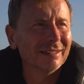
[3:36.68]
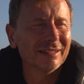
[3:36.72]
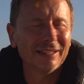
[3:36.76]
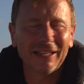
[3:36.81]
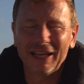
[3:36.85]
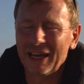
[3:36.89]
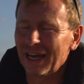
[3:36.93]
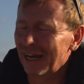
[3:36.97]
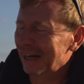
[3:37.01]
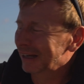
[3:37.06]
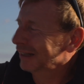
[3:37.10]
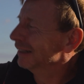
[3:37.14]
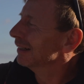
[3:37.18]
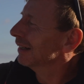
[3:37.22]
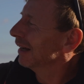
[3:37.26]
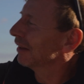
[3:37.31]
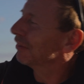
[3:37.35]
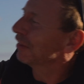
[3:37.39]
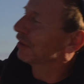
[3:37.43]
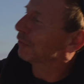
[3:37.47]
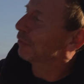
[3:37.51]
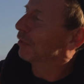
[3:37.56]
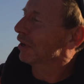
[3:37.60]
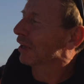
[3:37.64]
Yeah, I
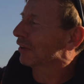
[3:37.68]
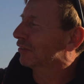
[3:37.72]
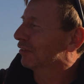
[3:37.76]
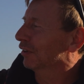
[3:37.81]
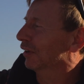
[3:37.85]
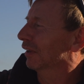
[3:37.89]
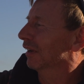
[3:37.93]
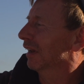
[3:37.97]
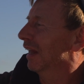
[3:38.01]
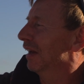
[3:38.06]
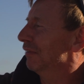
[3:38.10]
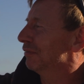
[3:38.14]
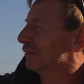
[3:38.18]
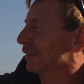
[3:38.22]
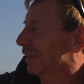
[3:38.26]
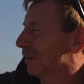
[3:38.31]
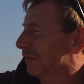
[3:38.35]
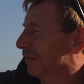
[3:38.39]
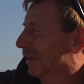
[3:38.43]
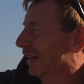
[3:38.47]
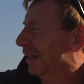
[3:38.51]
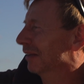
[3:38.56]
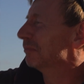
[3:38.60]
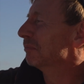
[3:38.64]
think when I turn left in a
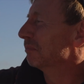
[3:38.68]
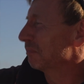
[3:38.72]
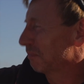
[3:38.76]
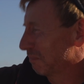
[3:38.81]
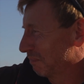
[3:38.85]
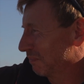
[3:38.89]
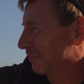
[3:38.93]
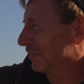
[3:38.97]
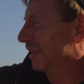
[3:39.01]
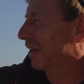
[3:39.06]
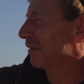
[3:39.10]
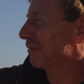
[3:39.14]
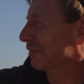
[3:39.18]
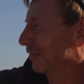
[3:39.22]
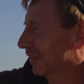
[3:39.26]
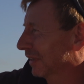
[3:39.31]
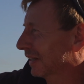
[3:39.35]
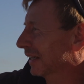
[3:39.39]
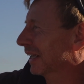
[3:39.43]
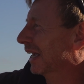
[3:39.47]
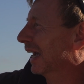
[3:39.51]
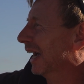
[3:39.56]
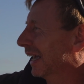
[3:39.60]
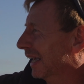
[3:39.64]
minute,
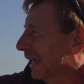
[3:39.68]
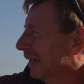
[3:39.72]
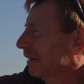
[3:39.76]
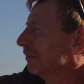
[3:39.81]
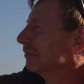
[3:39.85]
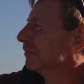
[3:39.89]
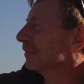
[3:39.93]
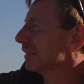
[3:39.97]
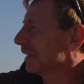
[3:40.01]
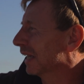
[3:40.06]
definitely, yeah.